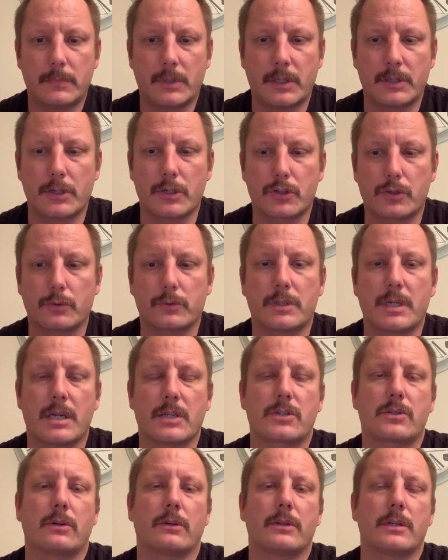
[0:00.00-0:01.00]
initial
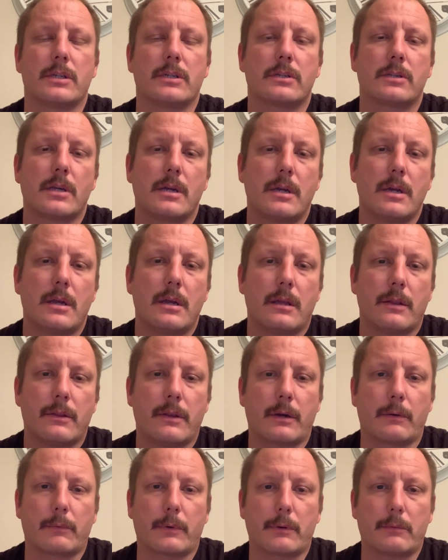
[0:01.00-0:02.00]
test on these,
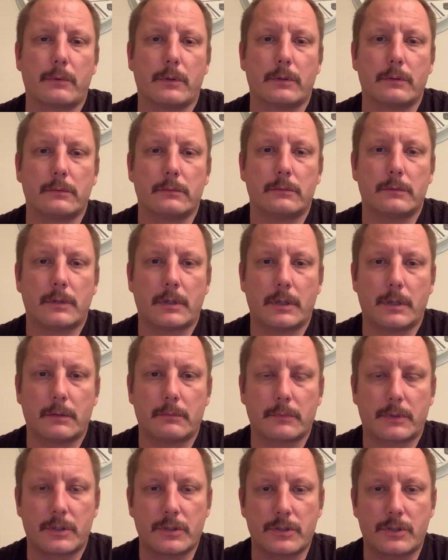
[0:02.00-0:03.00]
then we will
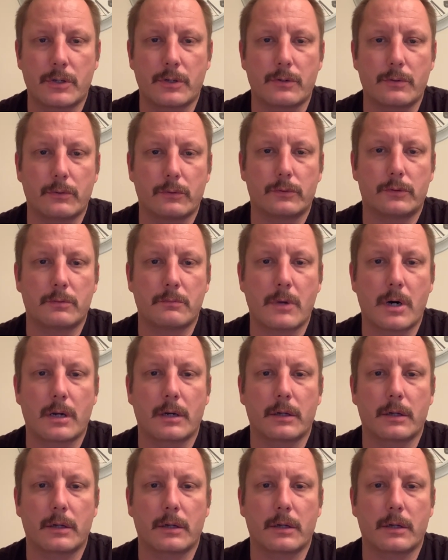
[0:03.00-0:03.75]
continue to